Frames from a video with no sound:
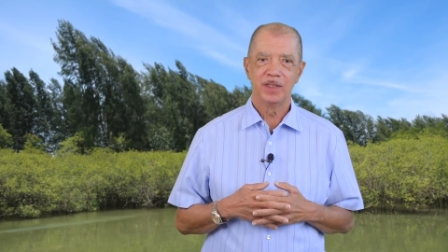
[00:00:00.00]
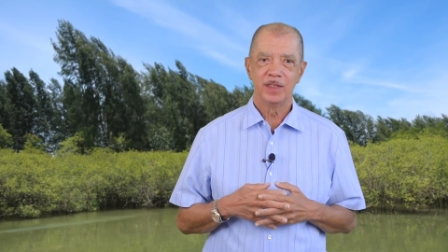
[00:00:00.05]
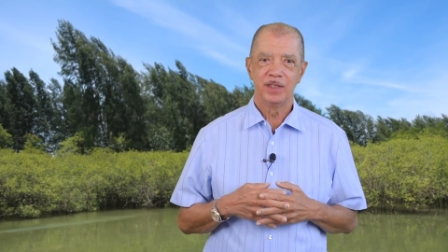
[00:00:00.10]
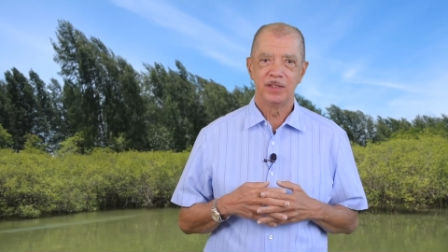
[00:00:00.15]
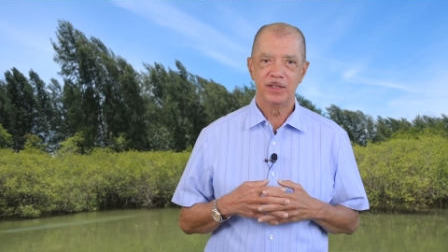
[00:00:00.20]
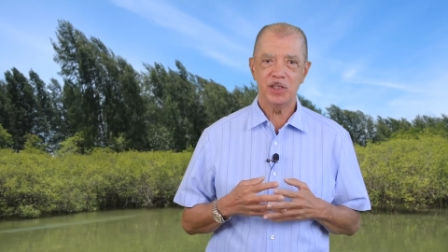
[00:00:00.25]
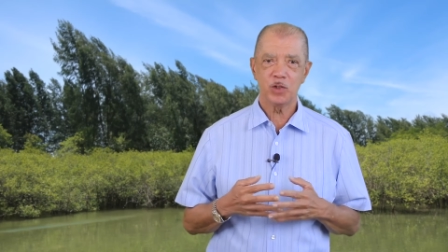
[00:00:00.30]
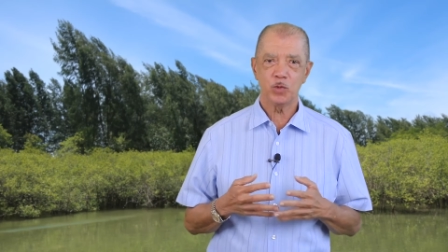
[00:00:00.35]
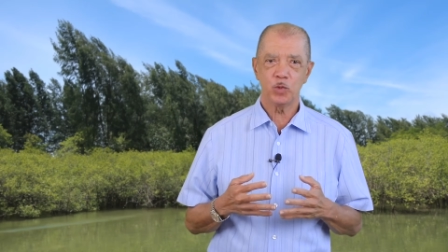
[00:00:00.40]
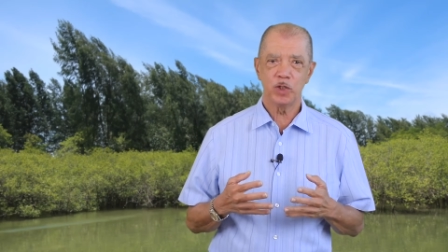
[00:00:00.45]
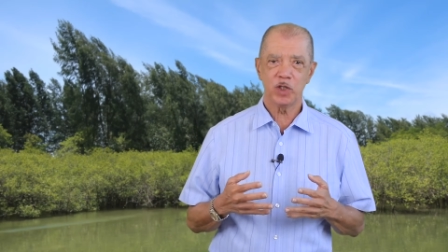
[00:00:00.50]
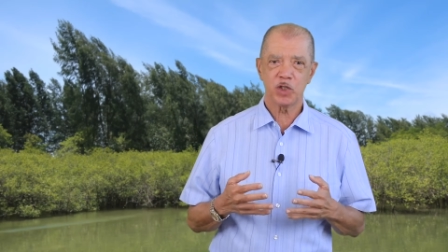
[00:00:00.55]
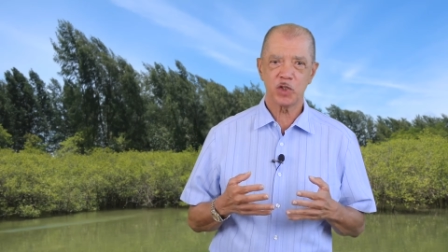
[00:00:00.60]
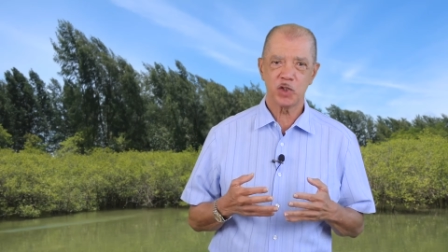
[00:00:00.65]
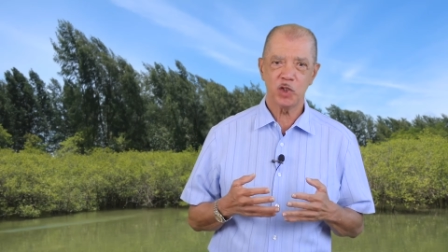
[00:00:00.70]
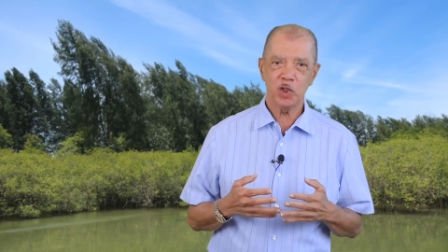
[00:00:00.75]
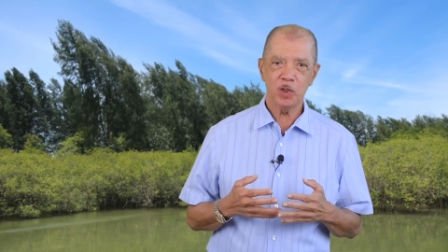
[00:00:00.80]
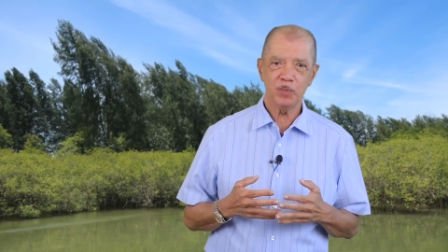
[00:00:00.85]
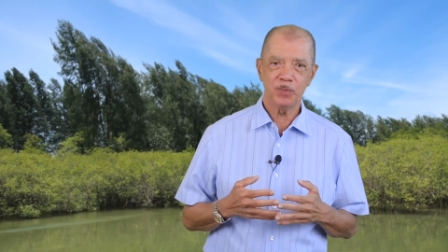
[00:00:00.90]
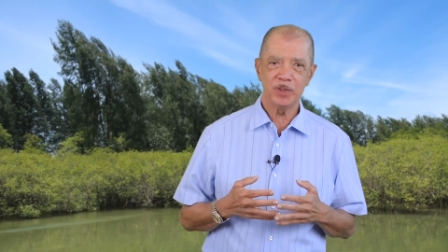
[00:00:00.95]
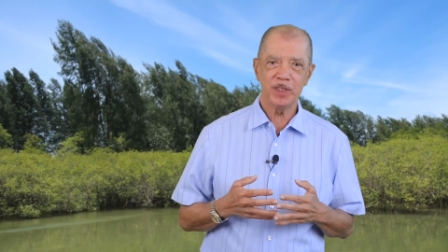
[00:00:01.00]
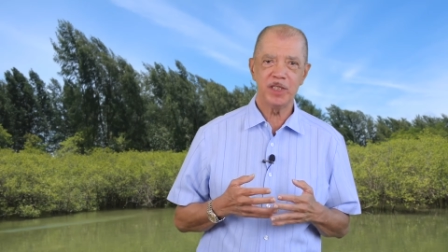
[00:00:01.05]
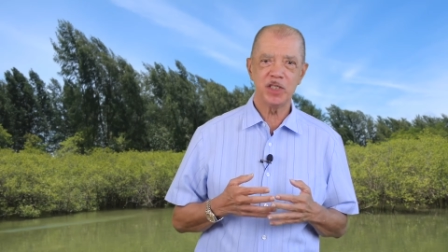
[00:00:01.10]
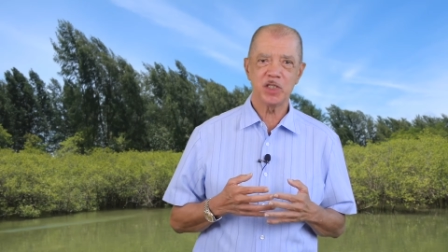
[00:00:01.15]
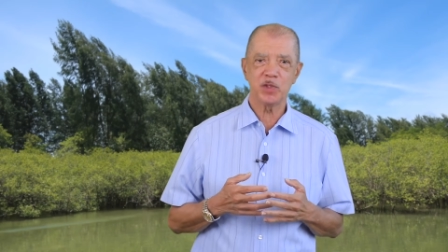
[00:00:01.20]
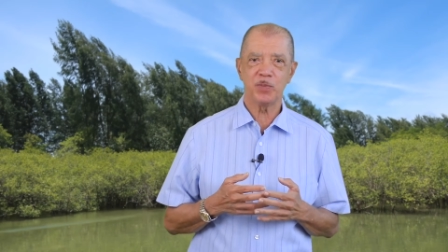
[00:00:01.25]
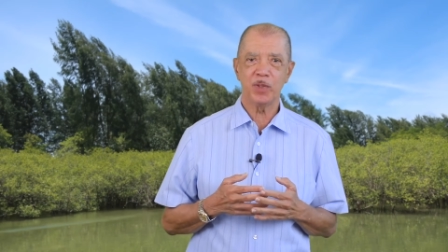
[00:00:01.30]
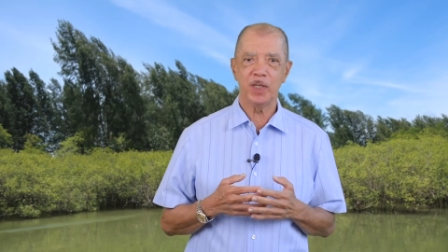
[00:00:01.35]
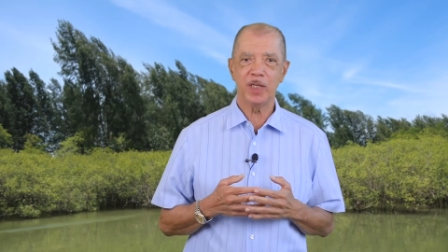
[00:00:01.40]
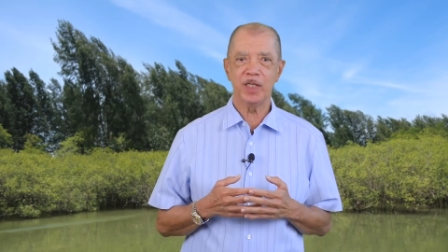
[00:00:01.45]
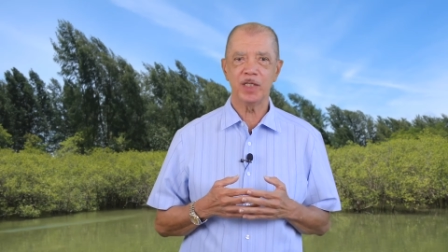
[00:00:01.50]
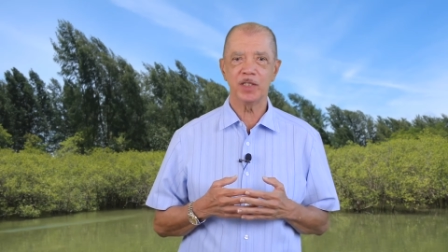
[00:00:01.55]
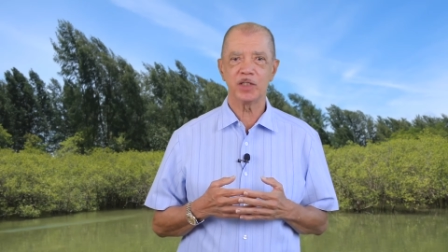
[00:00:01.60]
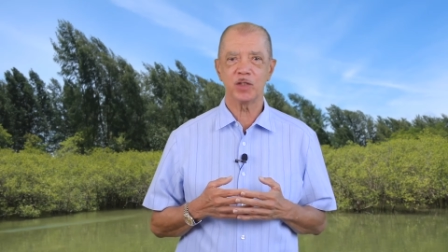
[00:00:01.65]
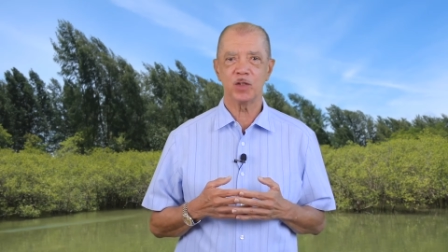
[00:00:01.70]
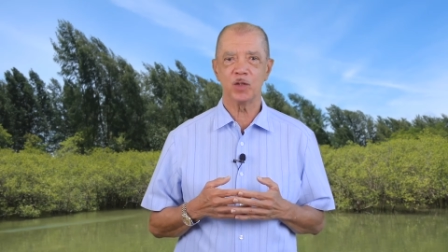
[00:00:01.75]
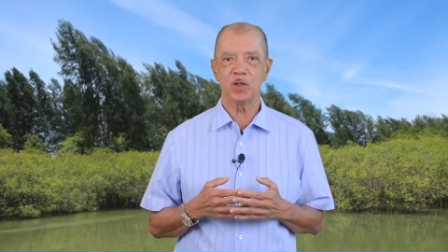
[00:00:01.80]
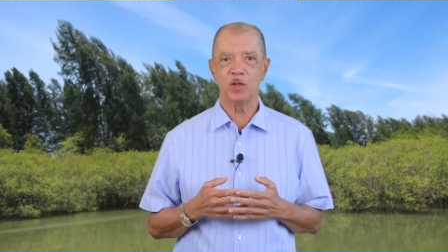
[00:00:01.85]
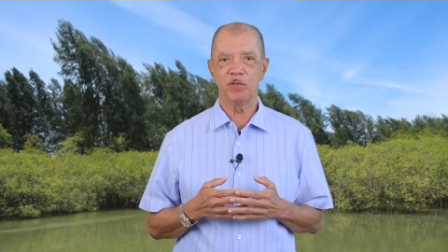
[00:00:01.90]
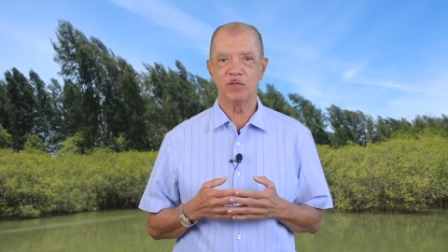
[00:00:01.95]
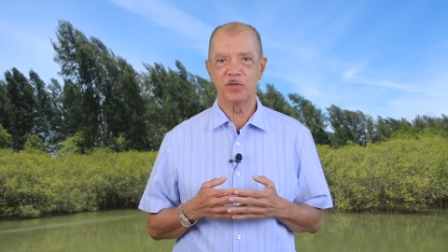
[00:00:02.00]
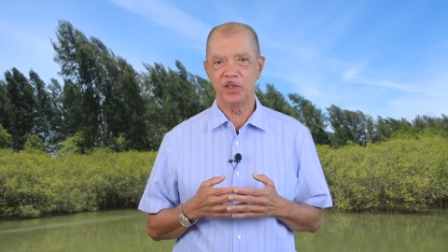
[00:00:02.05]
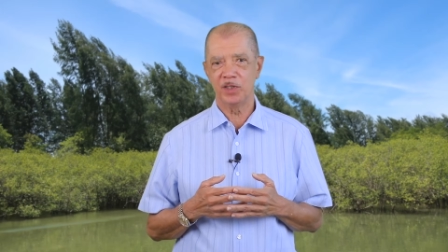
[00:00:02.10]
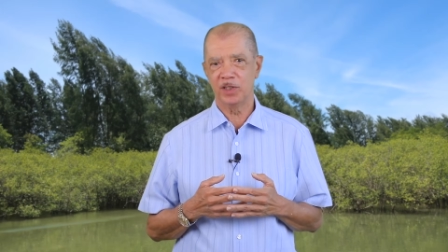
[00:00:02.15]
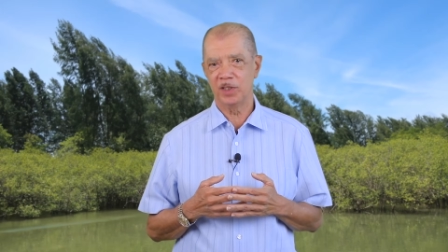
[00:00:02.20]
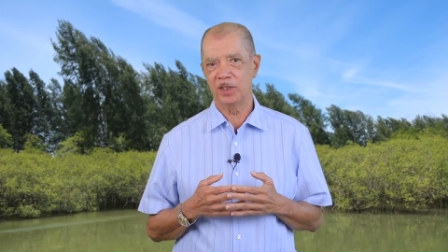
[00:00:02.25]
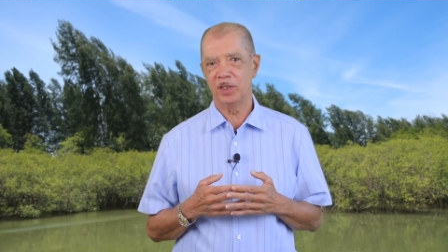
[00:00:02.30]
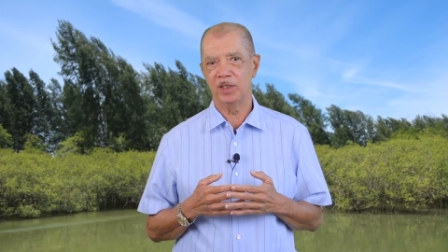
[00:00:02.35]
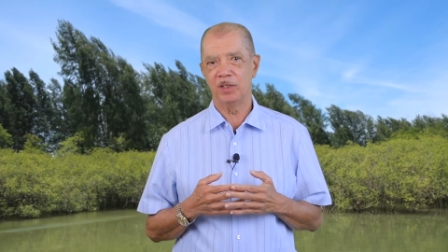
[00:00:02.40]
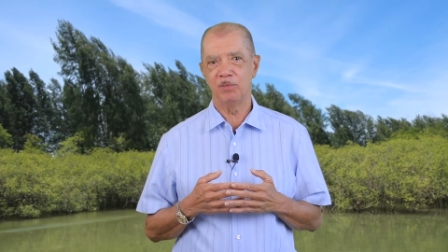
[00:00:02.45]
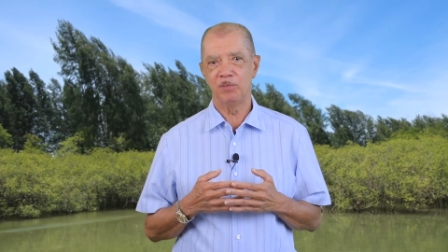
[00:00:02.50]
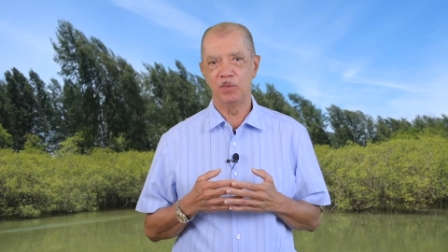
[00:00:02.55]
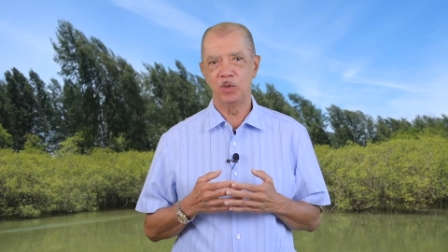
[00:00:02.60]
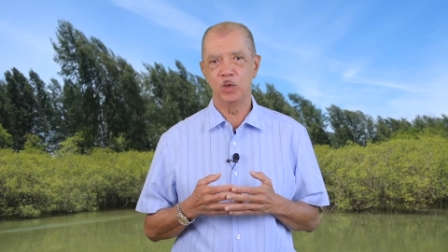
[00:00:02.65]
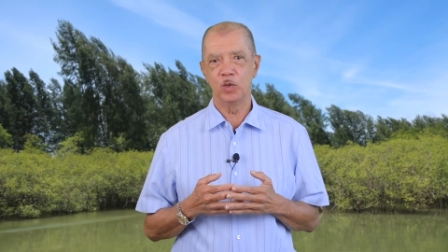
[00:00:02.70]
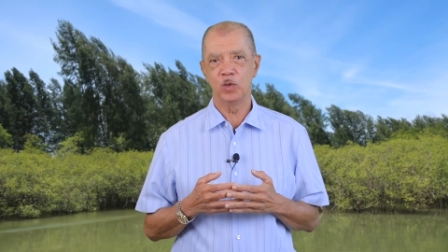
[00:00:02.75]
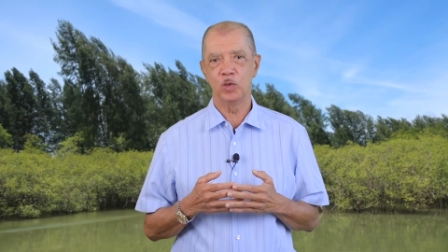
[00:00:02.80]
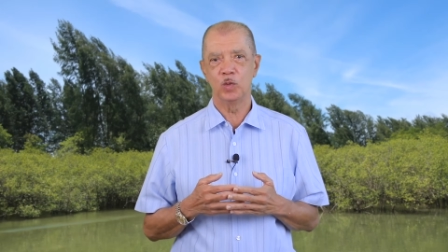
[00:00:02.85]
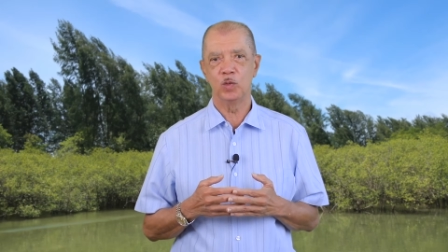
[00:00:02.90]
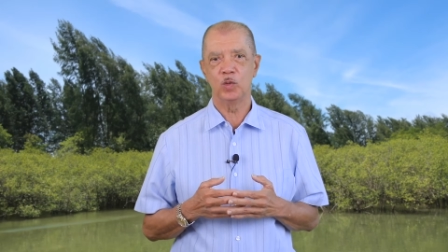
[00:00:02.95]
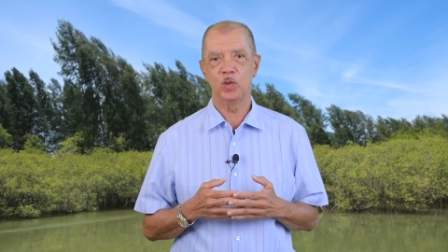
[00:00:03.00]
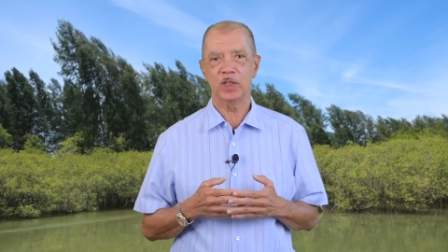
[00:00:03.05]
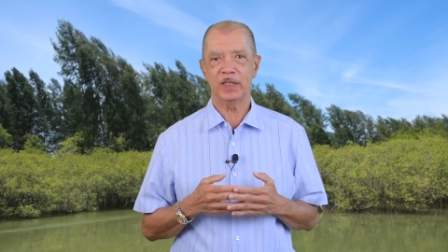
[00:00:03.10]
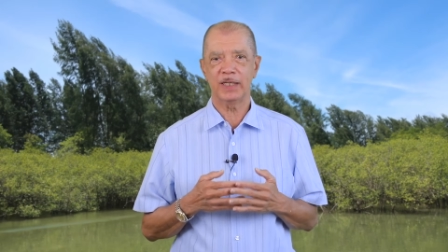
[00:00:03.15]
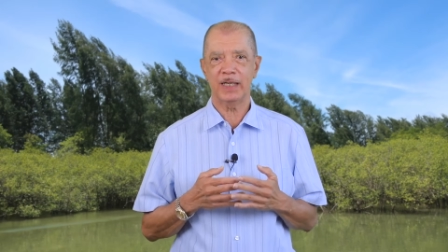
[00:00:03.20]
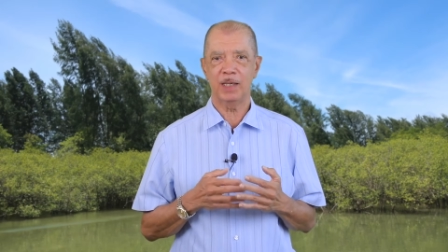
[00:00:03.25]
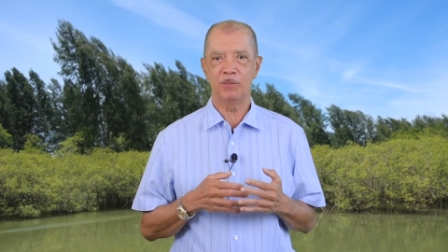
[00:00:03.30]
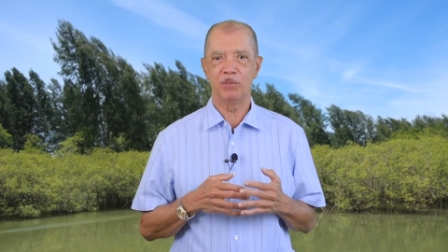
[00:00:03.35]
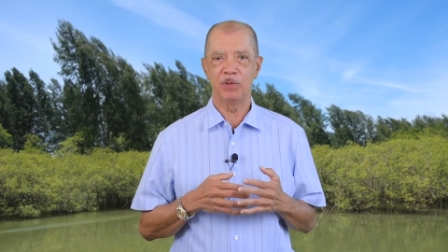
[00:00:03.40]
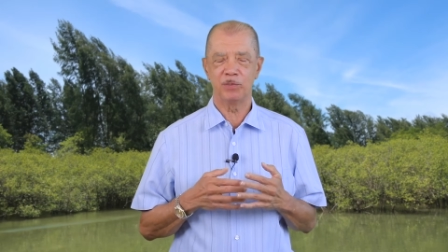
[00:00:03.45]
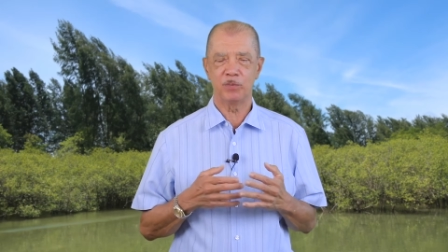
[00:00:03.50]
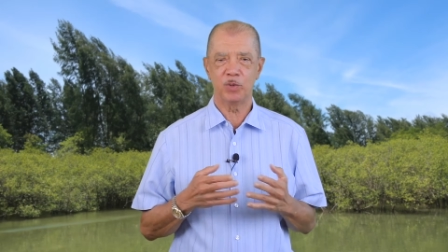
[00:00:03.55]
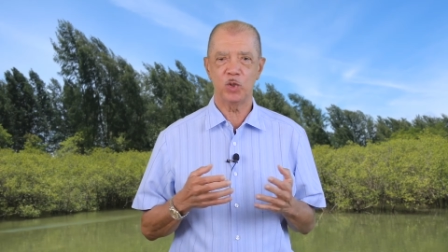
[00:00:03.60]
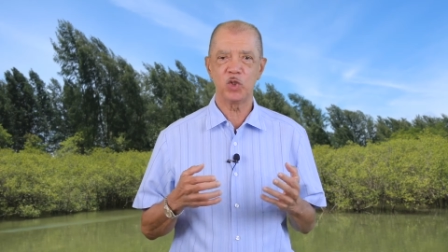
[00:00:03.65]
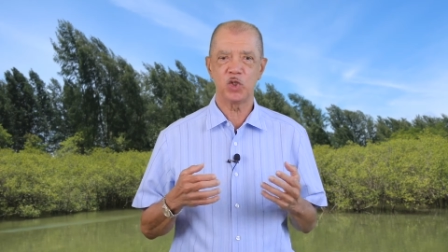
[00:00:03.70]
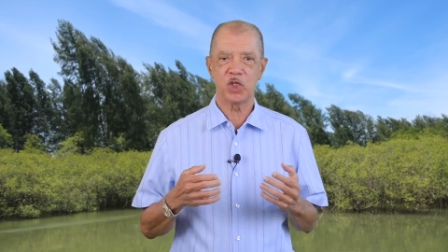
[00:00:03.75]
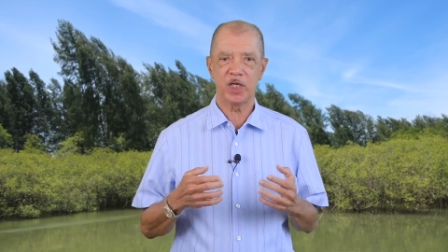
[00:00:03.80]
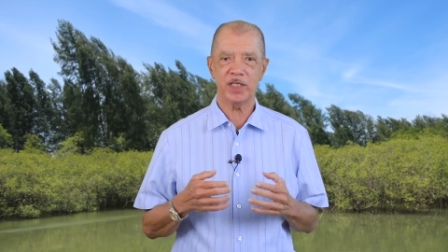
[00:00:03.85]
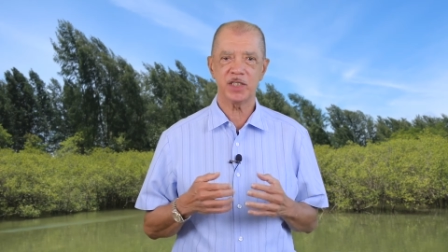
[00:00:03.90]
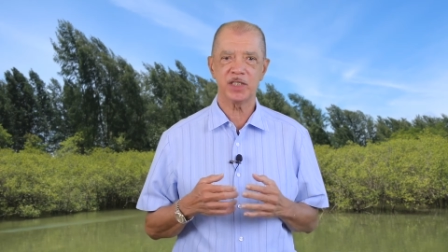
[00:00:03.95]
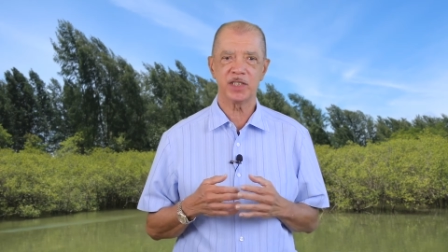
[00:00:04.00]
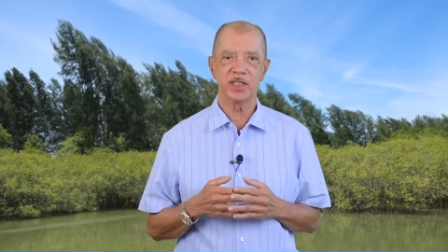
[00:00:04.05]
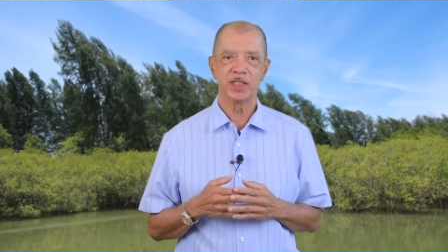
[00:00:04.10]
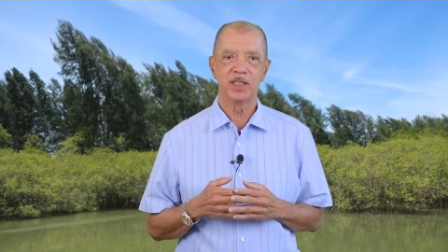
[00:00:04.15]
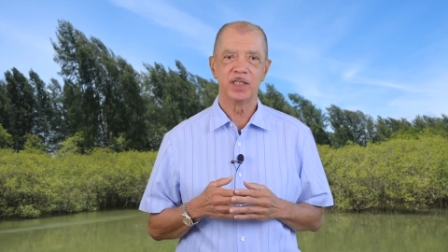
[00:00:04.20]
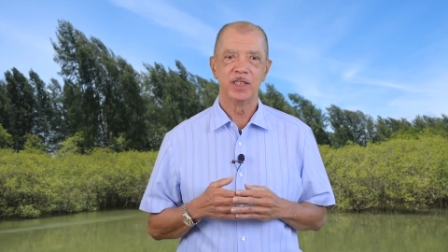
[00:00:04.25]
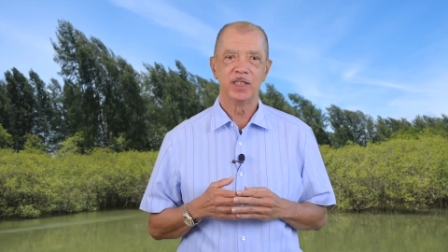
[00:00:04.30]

This workshop is part of the Blue Carbon project,